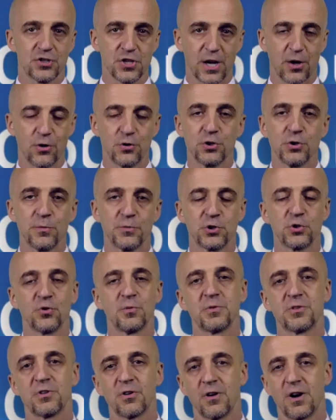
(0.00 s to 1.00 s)
check on
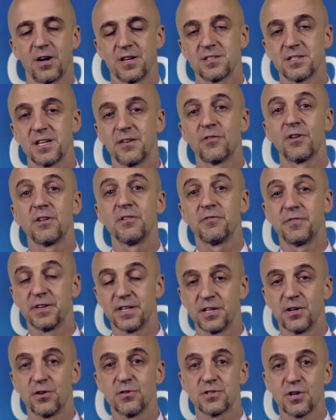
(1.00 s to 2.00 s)
YouTube, there are several
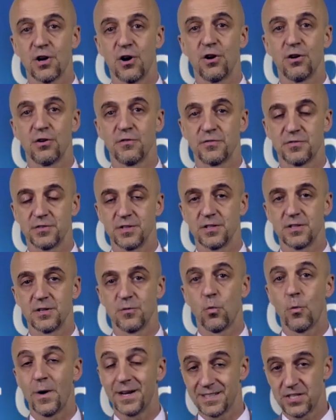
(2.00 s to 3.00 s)
videos of
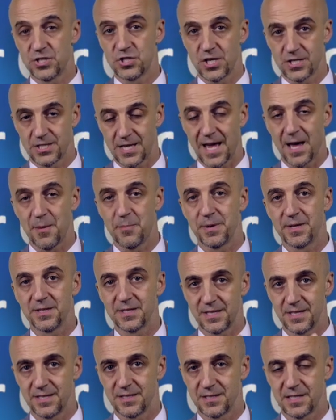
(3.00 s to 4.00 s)
the one that just
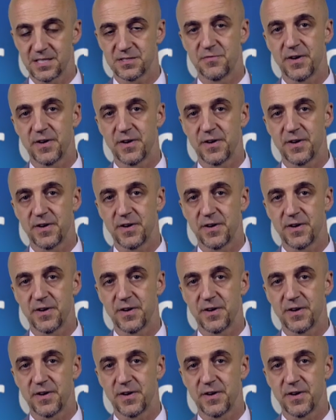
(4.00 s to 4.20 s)
happened in Las